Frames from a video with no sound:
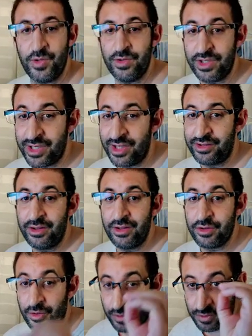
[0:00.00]
you will get
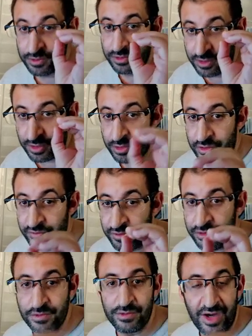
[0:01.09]
the good
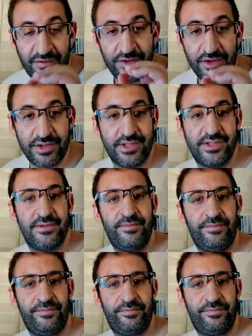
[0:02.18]
review after this.